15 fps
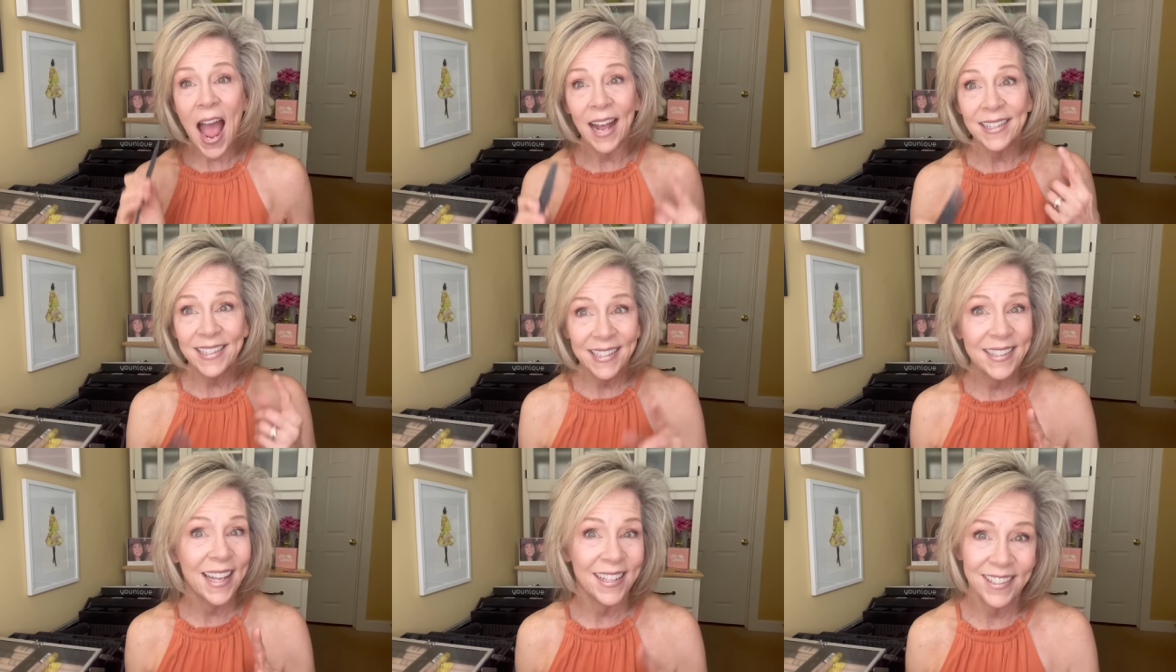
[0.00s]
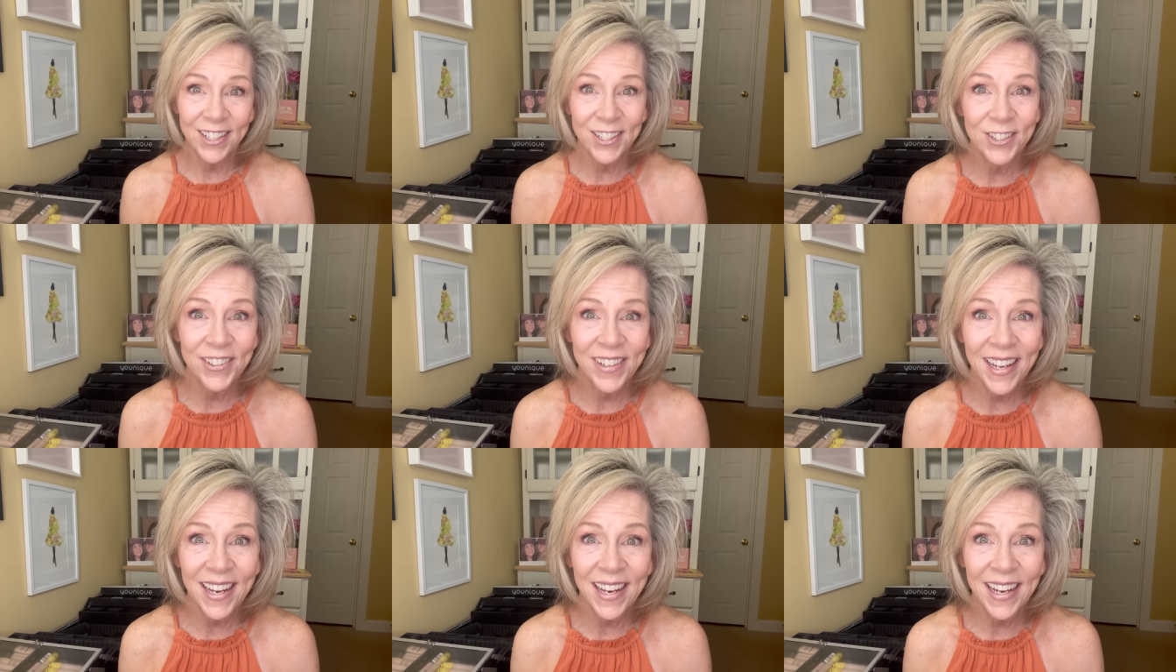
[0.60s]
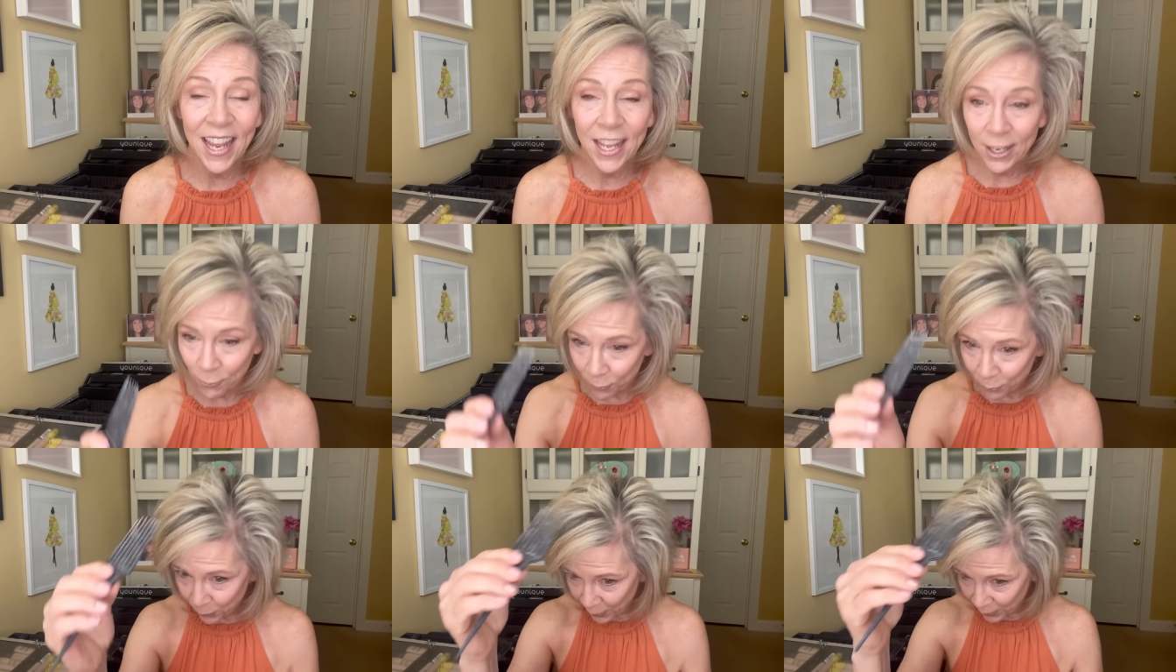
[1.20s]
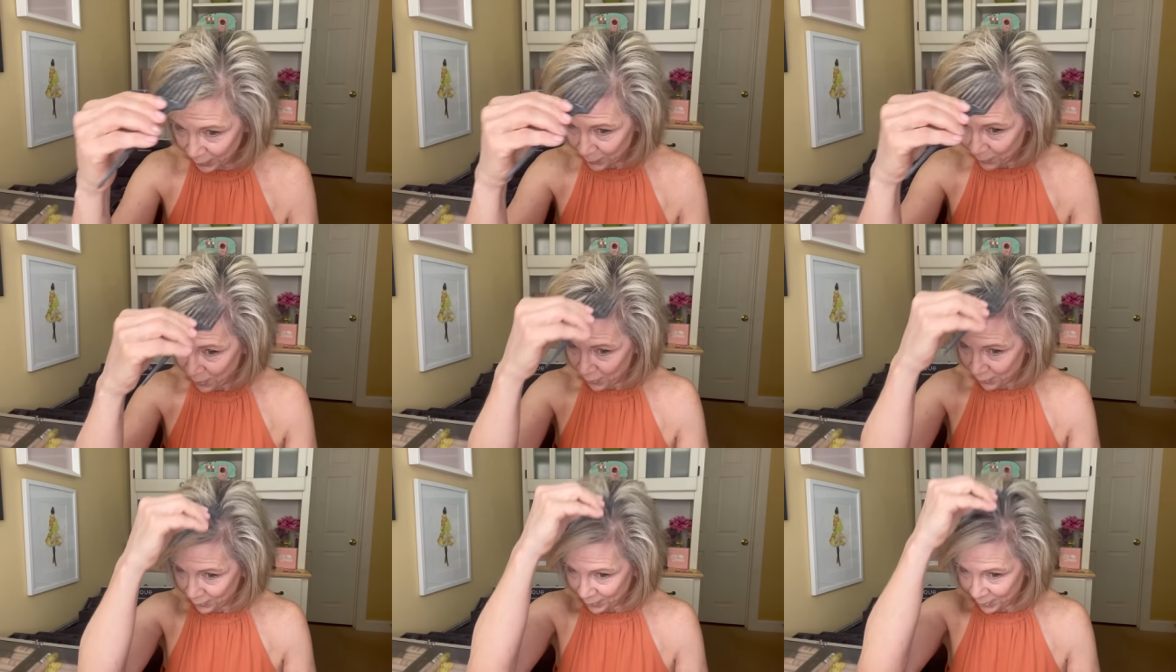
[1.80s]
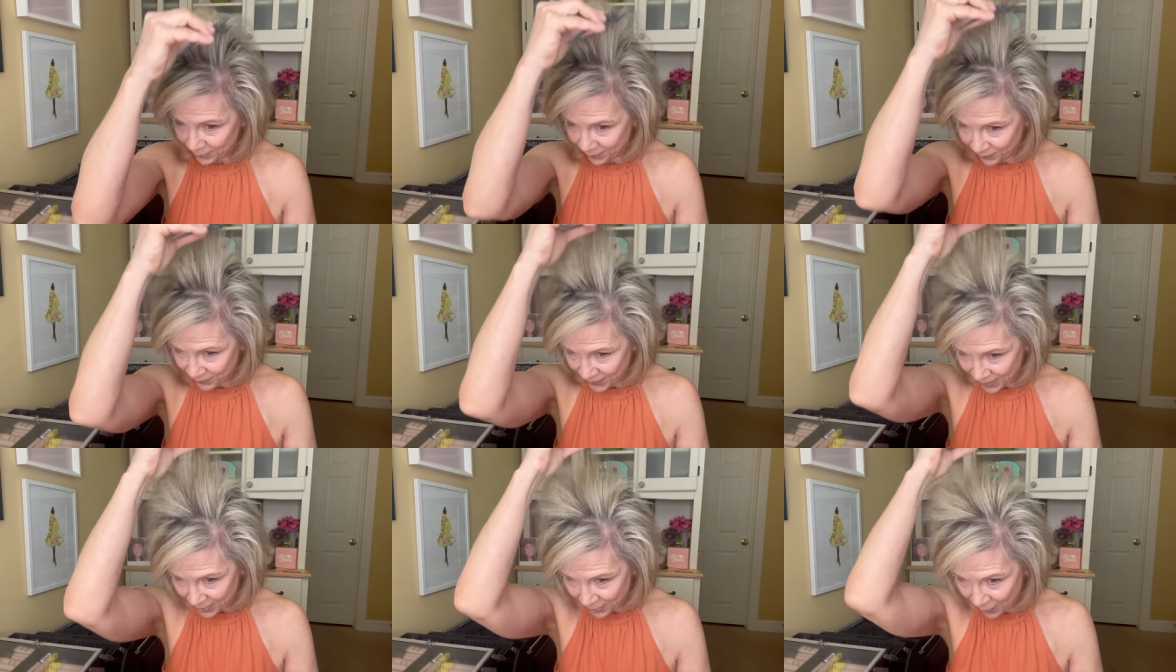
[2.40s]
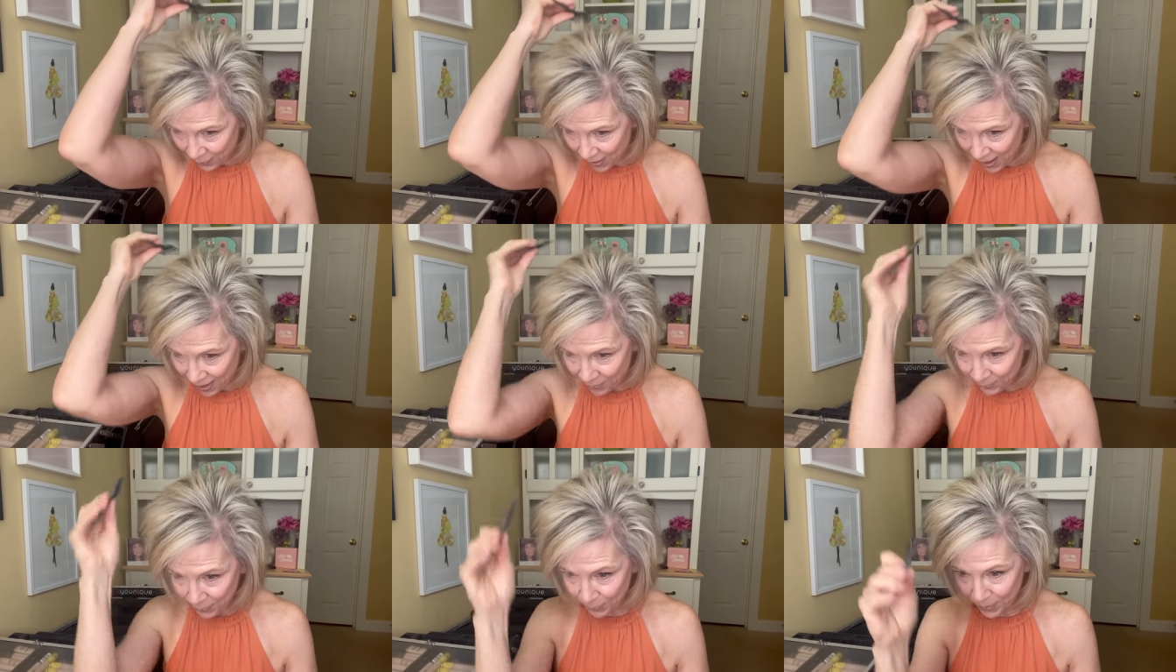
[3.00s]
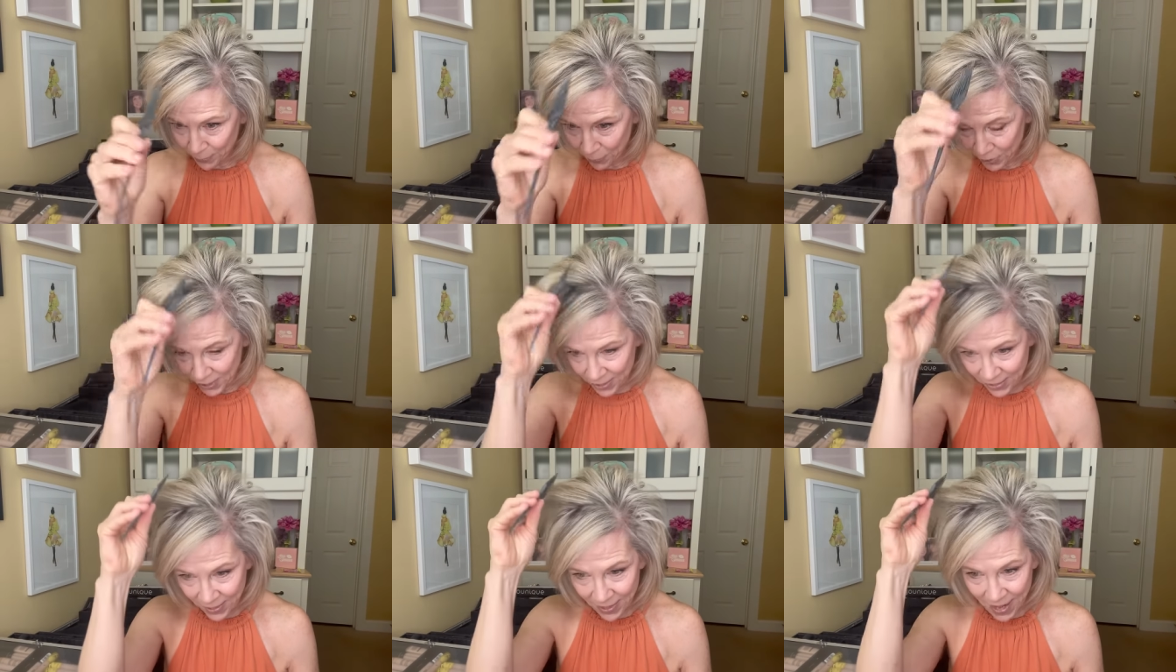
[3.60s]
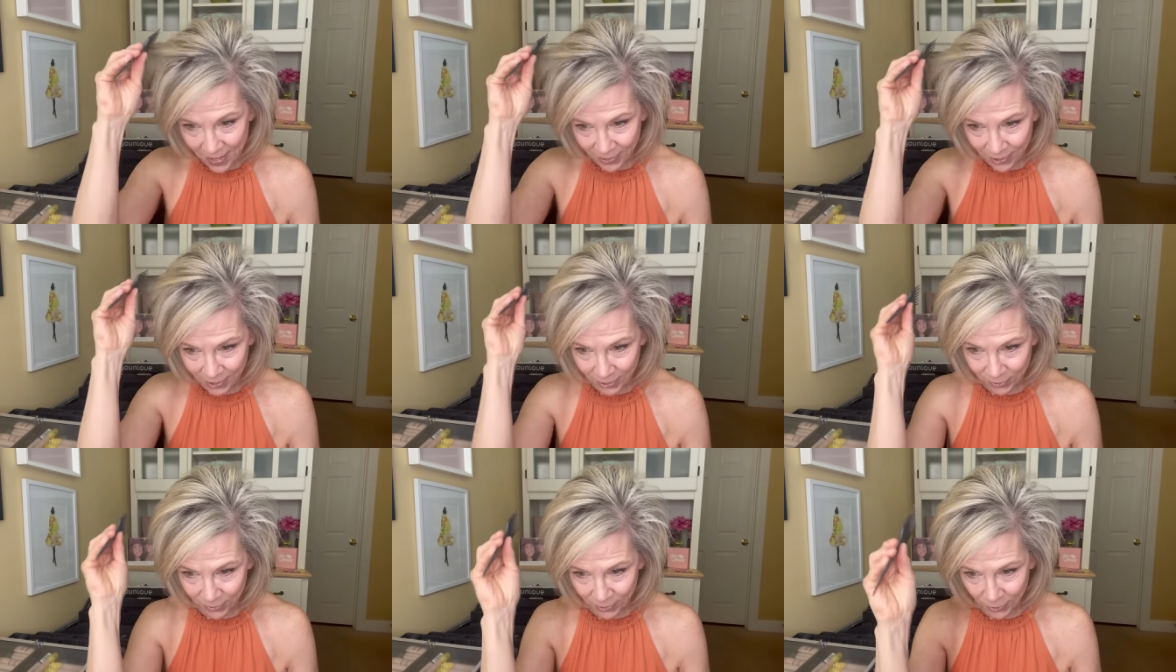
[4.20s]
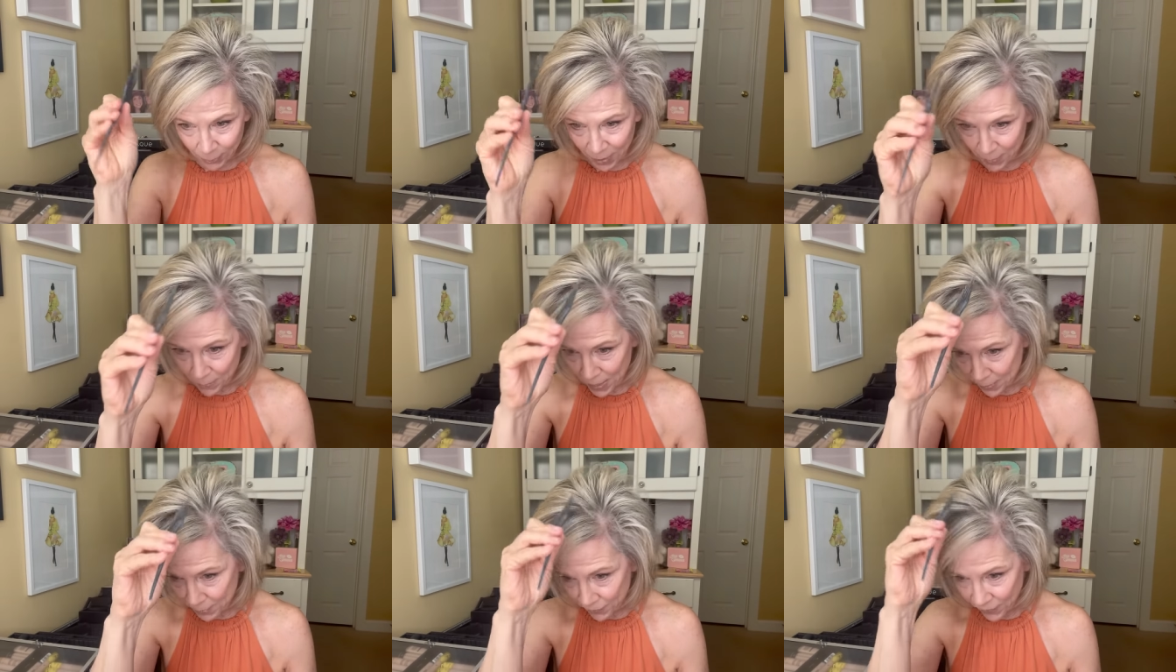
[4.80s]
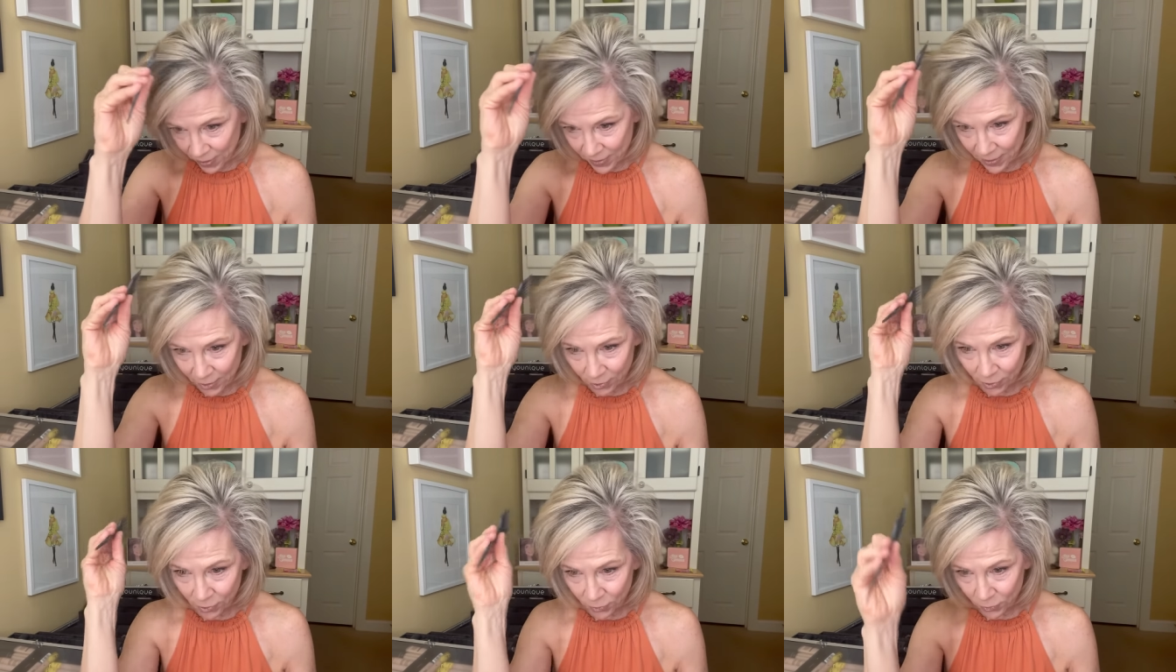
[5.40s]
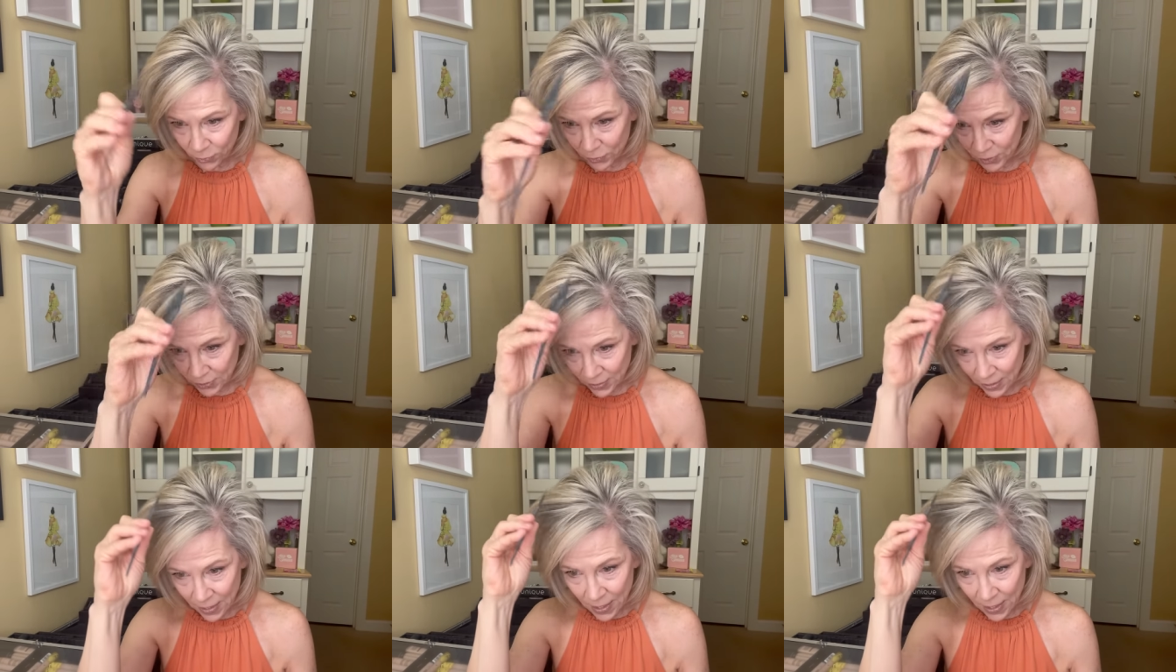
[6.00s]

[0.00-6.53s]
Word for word: I did that yesterday and it really worked. So I'm gonna be bringing you that too. So my baby fine hair girls,